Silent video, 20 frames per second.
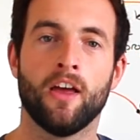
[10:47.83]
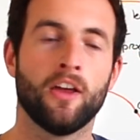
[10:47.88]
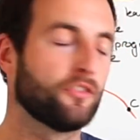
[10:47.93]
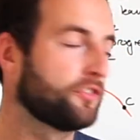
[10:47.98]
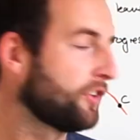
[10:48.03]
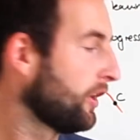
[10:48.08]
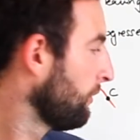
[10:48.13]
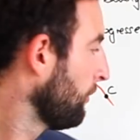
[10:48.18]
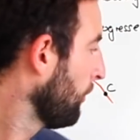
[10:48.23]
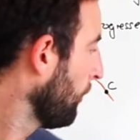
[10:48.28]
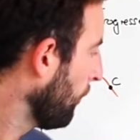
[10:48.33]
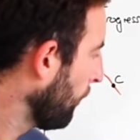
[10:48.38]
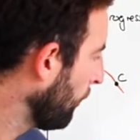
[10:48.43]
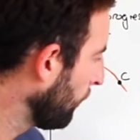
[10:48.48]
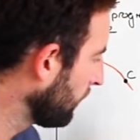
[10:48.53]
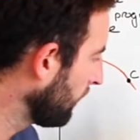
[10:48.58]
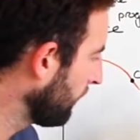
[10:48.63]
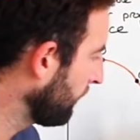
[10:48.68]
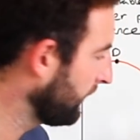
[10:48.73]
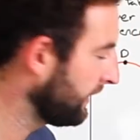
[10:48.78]
So
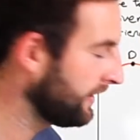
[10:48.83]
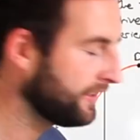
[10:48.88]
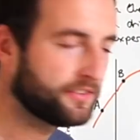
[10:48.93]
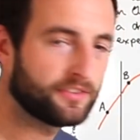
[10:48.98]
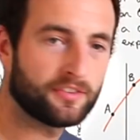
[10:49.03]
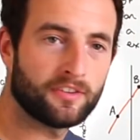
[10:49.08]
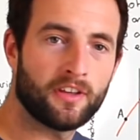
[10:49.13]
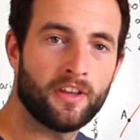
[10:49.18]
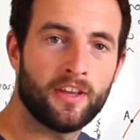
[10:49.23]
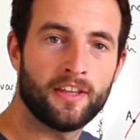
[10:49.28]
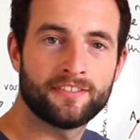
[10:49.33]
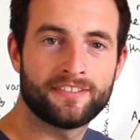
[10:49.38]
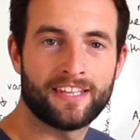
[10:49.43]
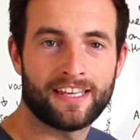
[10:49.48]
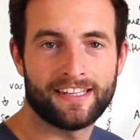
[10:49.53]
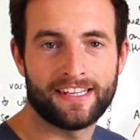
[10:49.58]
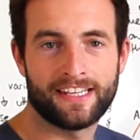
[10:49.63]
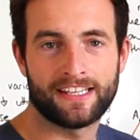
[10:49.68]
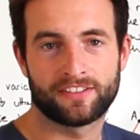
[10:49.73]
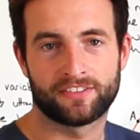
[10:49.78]
all of these
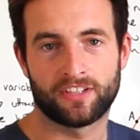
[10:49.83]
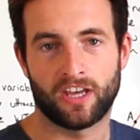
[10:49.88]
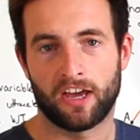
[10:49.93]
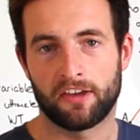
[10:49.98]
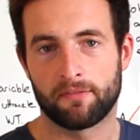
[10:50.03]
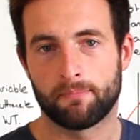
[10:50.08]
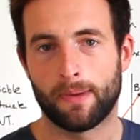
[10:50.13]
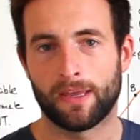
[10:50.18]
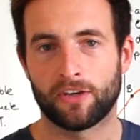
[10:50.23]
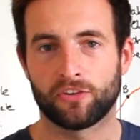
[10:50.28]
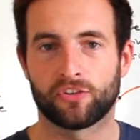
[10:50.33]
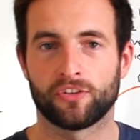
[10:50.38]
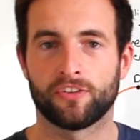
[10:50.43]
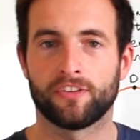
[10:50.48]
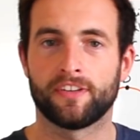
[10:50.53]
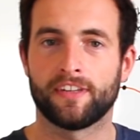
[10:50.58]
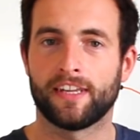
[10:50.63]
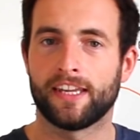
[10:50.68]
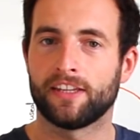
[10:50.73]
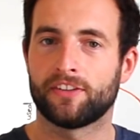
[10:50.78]
techniques that I've
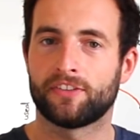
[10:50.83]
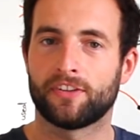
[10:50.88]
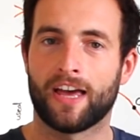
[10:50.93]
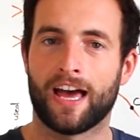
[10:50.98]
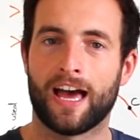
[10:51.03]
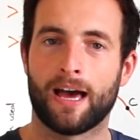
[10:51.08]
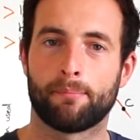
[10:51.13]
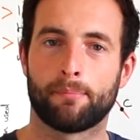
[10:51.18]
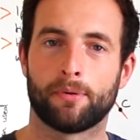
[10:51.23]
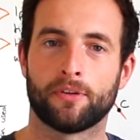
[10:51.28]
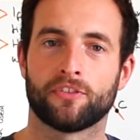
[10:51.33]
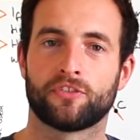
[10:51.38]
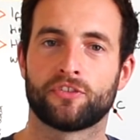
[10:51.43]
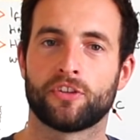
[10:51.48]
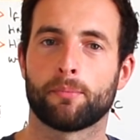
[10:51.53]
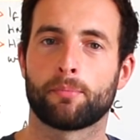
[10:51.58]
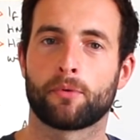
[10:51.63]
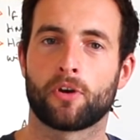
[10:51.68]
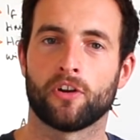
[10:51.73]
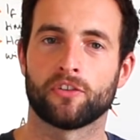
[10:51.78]
mentioned need to happen
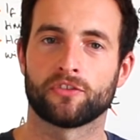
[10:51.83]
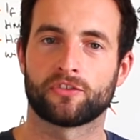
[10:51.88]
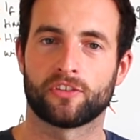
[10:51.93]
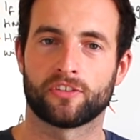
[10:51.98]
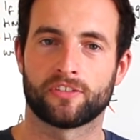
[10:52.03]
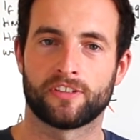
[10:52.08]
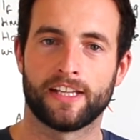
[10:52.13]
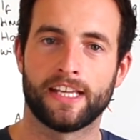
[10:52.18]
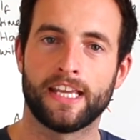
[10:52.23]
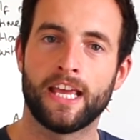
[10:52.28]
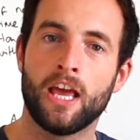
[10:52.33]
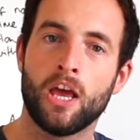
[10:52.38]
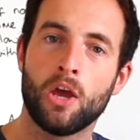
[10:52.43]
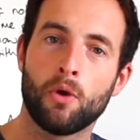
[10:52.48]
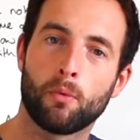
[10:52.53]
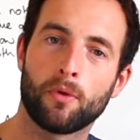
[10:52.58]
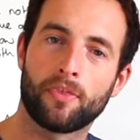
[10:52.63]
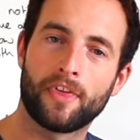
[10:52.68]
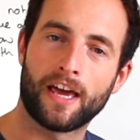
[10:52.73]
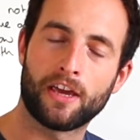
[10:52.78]
subconsciously
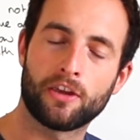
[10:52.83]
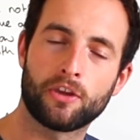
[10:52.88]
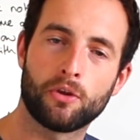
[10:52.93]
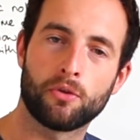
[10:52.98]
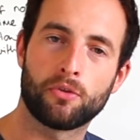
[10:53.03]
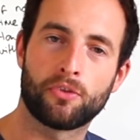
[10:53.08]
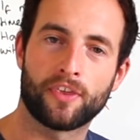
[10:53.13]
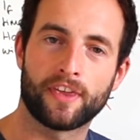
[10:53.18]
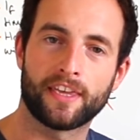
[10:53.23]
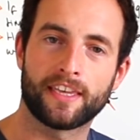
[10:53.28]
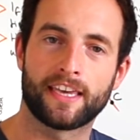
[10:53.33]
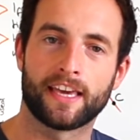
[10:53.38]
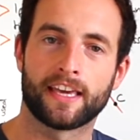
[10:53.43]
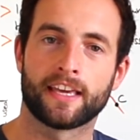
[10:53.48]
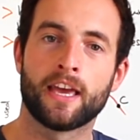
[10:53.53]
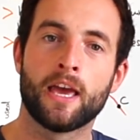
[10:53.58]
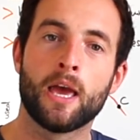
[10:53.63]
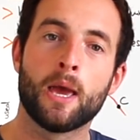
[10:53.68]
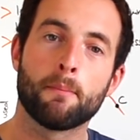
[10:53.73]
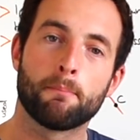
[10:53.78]
without you
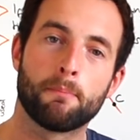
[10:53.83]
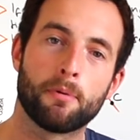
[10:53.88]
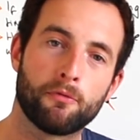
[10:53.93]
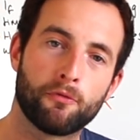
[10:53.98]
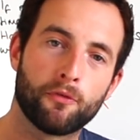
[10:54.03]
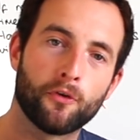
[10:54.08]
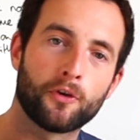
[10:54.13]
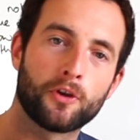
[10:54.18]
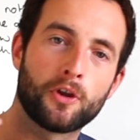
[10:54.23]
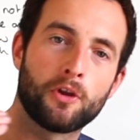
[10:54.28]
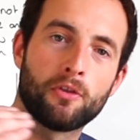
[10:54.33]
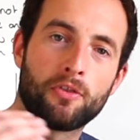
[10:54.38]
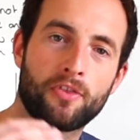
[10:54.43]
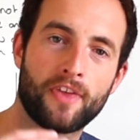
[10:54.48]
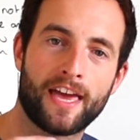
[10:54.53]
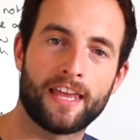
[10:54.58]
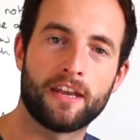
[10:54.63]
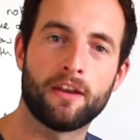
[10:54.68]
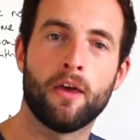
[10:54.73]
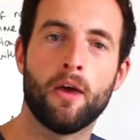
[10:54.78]
thinking before you
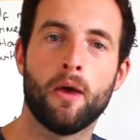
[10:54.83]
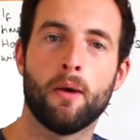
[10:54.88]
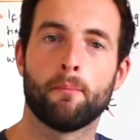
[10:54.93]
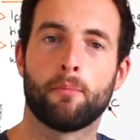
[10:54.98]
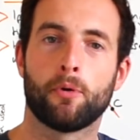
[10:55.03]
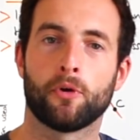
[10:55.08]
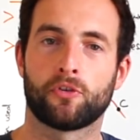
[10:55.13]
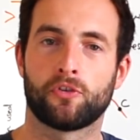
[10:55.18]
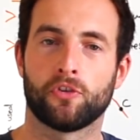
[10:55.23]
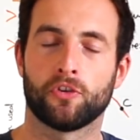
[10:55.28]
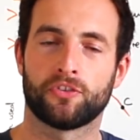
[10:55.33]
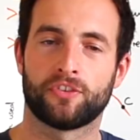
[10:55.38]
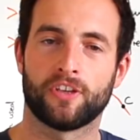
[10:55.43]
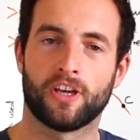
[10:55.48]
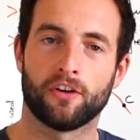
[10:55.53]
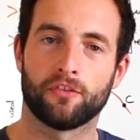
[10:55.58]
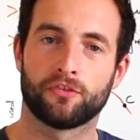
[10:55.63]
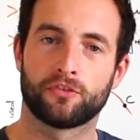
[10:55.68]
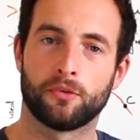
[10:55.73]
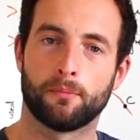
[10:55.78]
then push
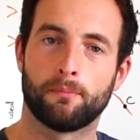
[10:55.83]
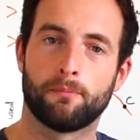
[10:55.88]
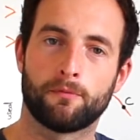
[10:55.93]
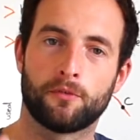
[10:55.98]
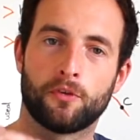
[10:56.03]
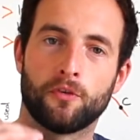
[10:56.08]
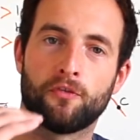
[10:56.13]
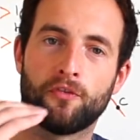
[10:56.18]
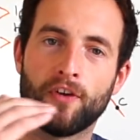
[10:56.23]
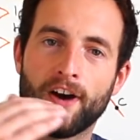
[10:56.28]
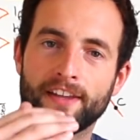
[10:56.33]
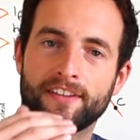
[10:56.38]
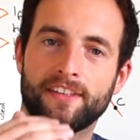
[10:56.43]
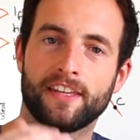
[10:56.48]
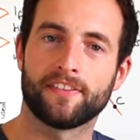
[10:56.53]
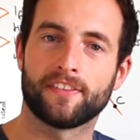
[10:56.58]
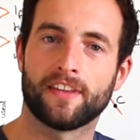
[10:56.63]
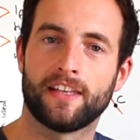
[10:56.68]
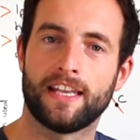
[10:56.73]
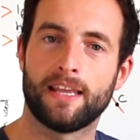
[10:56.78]
yourself to
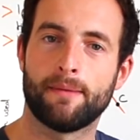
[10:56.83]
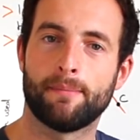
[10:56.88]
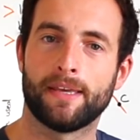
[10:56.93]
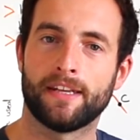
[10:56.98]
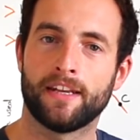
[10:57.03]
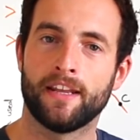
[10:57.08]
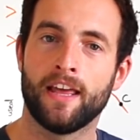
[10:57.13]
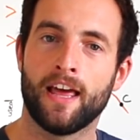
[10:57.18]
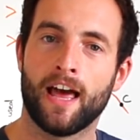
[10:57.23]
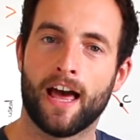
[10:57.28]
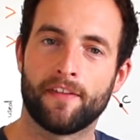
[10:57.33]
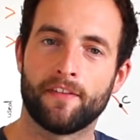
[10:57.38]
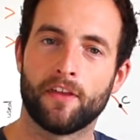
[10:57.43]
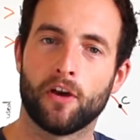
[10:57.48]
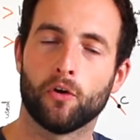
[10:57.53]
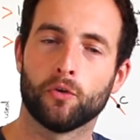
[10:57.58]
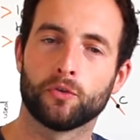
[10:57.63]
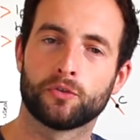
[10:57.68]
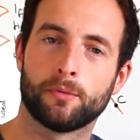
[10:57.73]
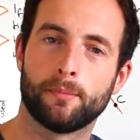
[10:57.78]
finding the limit and
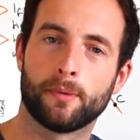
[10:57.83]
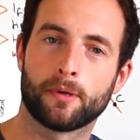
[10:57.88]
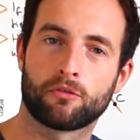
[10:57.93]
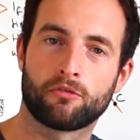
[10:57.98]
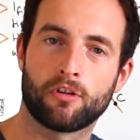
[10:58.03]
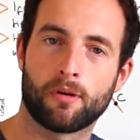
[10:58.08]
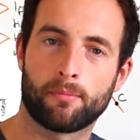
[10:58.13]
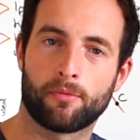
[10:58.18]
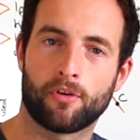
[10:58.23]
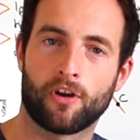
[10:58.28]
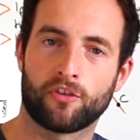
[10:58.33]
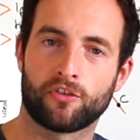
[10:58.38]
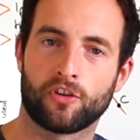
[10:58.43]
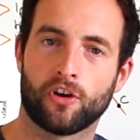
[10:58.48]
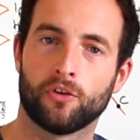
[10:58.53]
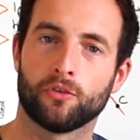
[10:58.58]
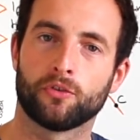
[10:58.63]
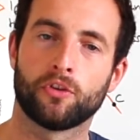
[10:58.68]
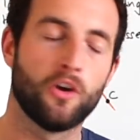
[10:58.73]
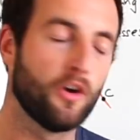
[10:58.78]
the ultimate grip
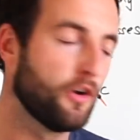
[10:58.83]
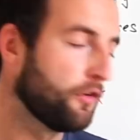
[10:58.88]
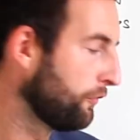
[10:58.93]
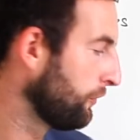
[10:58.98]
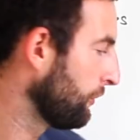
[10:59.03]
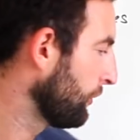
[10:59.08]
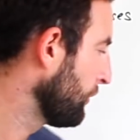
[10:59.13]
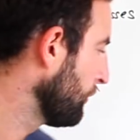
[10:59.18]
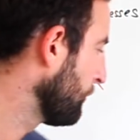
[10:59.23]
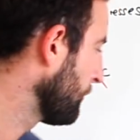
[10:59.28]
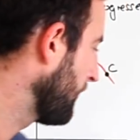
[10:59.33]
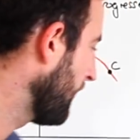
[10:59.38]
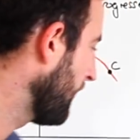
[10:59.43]
threshold for your